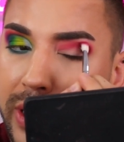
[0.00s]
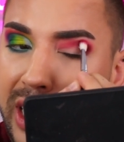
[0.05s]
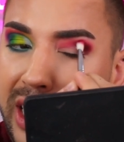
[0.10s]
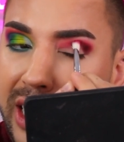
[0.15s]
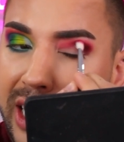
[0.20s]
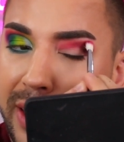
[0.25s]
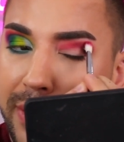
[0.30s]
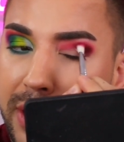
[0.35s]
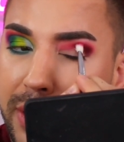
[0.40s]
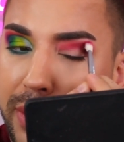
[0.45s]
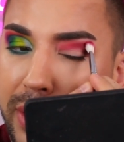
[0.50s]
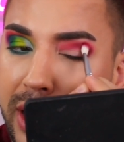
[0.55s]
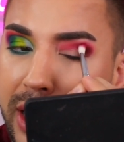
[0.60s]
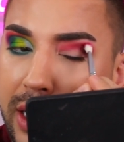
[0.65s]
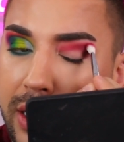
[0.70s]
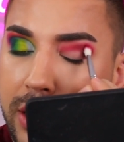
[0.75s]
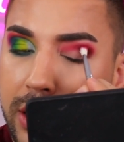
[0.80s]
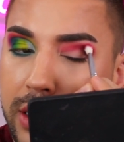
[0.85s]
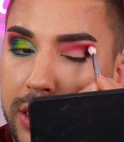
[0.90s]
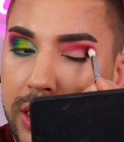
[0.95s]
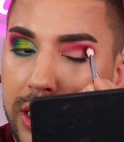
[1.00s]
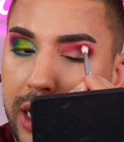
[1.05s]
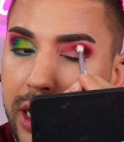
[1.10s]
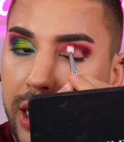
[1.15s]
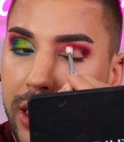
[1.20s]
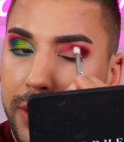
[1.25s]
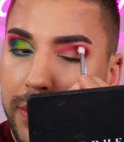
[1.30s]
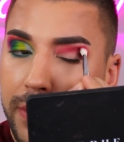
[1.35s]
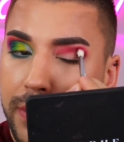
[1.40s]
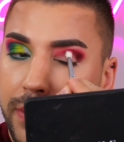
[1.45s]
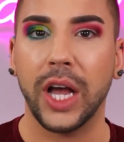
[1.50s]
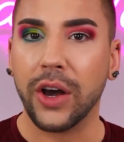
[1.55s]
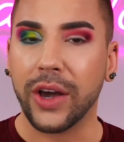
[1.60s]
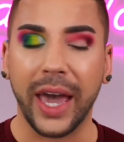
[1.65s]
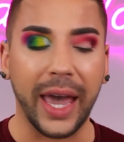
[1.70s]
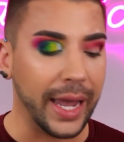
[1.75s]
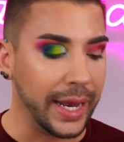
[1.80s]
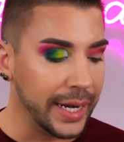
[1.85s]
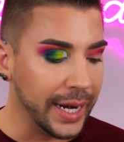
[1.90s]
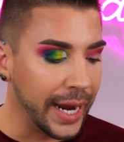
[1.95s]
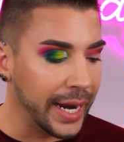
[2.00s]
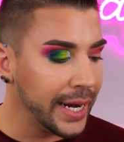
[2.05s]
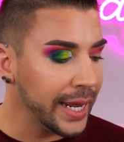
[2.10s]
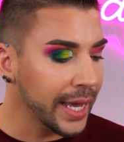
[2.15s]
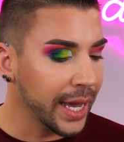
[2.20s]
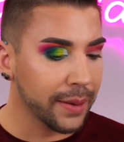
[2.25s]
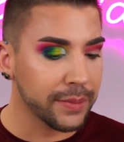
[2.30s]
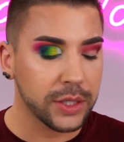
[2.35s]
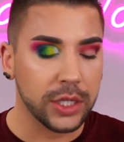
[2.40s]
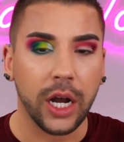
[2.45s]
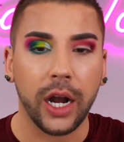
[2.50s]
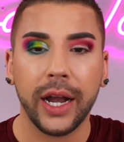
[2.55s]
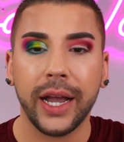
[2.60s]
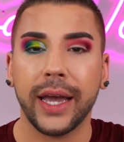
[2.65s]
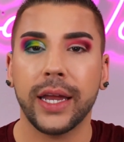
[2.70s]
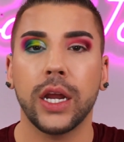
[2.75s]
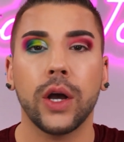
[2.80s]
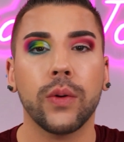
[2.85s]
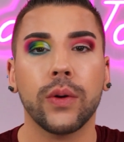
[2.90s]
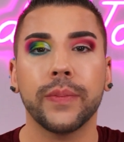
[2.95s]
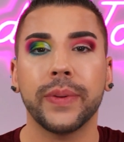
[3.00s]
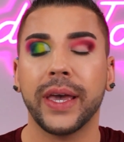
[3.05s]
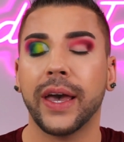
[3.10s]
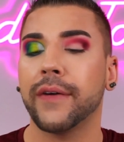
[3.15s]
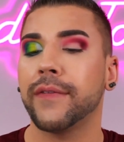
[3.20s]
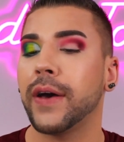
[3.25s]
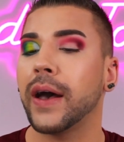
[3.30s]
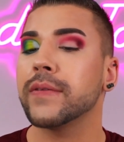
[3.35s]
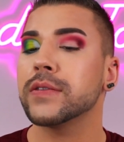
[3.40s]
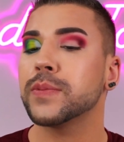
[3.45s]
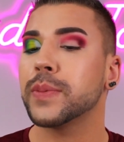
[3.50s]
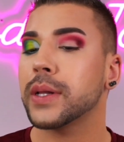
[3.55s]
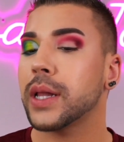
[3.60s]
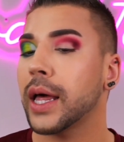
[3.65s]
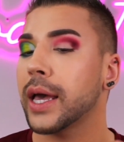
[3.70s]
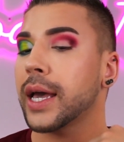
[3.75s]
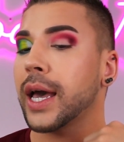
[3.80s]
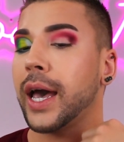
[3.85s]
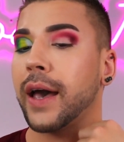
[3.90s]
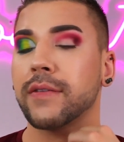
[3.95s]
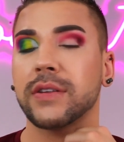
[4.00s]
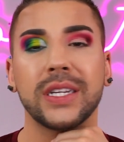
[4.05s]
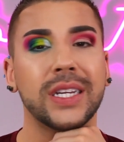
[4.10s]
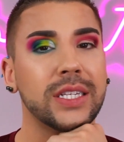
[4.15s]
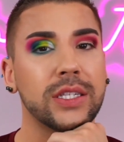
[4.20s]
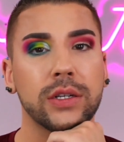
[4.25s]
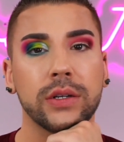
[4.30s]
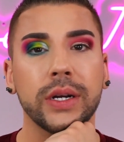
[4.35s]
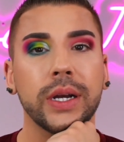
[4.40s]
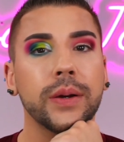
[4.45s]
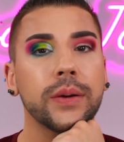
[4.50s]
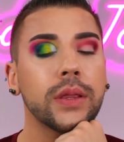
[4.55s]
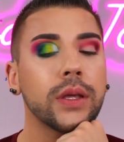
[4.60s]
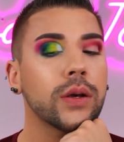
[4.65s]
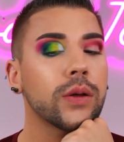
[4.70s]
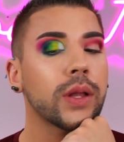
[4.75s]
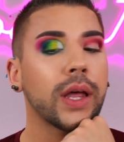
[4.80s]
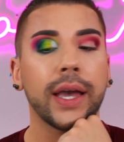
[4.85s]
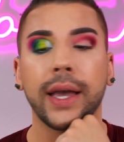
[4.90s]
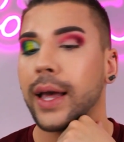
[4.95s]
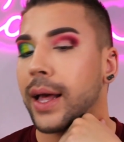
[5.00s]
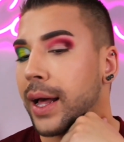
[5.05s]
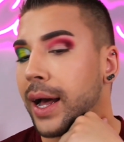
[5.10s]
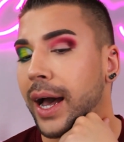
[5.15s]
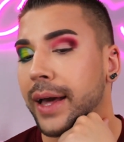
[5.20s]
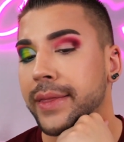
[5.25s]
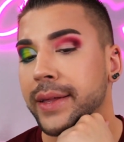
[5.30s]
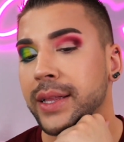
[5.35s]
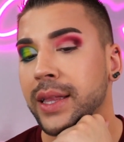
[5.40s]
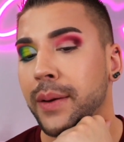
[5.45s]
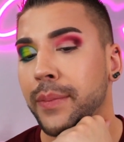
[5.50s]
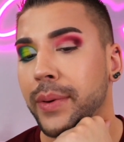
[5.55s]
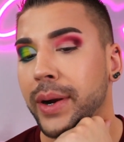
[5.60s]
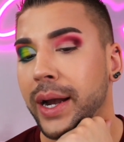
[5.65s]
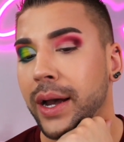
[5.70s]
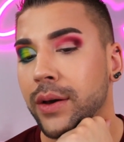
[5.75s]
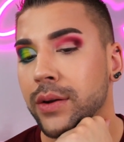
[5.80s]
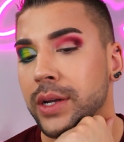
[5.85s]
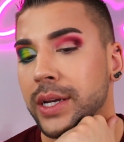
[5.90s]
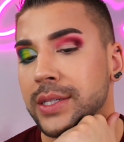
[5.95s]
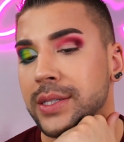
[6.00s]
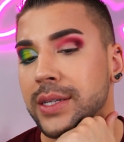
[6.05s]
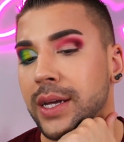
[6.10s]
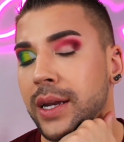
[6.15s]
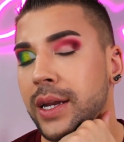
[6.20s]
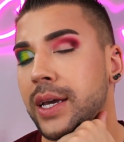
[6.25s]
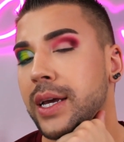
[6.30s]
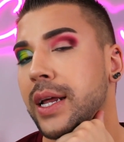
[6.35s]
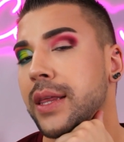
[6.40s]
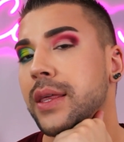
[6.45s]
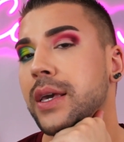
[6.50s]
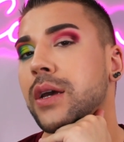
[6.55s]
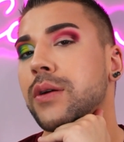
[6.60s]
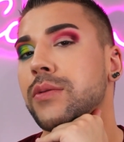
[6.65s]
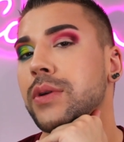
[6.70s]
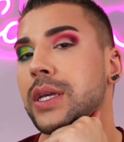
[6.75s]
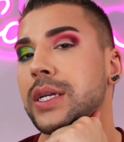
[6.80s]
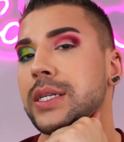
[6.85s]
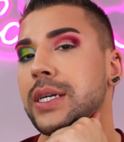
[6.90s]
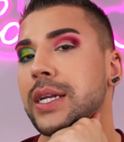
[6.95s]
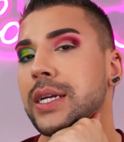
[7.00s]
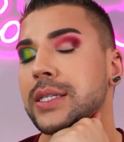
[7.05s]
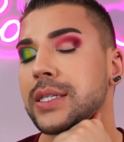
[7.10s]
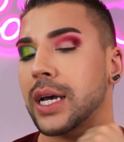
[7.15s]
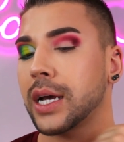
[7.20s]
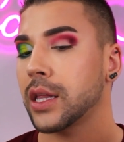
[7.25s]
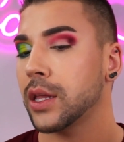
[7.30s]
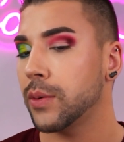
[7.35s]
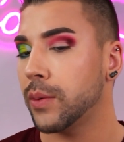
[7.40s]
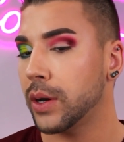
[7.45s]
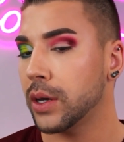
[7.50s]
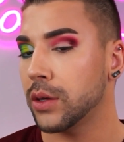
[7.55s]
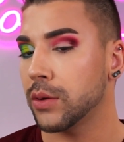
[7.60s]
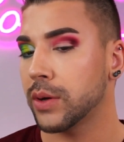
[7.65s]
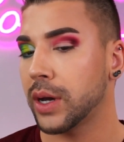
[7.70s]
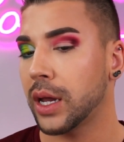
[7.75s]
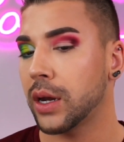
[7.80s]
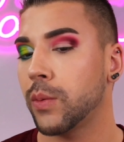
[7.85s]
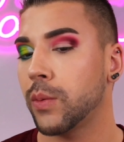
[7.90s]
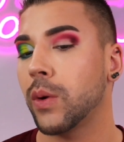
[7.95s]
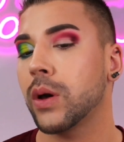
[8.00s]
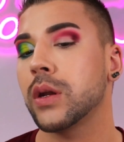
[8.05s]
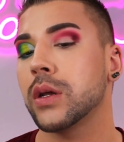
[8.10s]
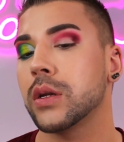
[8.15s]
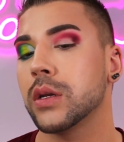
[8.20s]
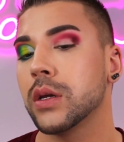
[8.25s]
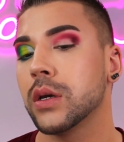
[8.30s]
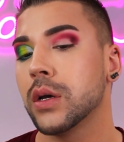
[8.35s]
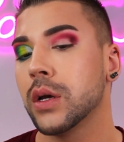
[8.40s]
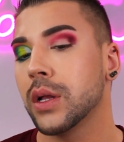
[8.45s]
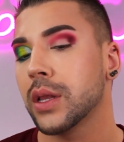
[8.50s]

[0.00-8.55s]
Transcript: You gotta keep the blend, duh. Okay, Nadi, I'm sorry, I know we're BFFs, but like, I have to disagree with you. Like, I think that brown is stunning and I think it really did exactly what you of wanted.